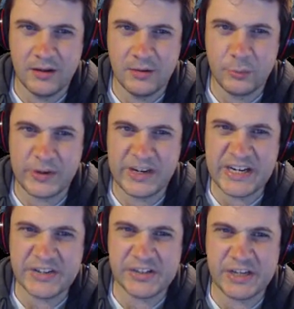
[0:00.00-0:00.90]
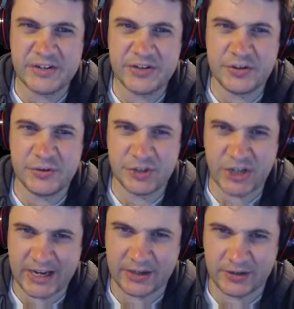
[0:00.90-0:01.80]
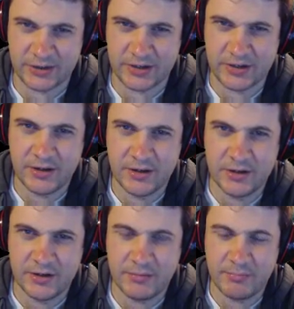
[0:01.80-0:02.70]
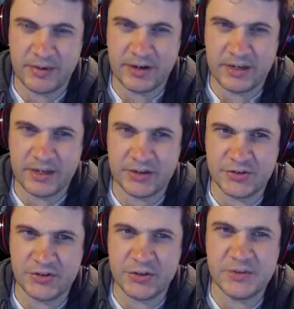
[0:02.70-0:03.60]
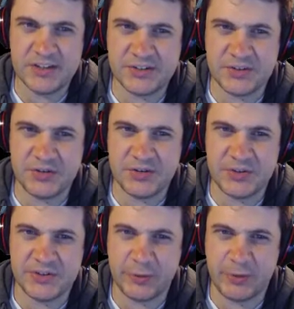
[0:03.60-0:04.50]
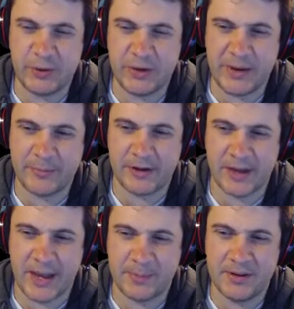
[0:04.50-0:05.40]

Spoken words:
We need to get to your childhood, but it is too distant to do so in one memory hop.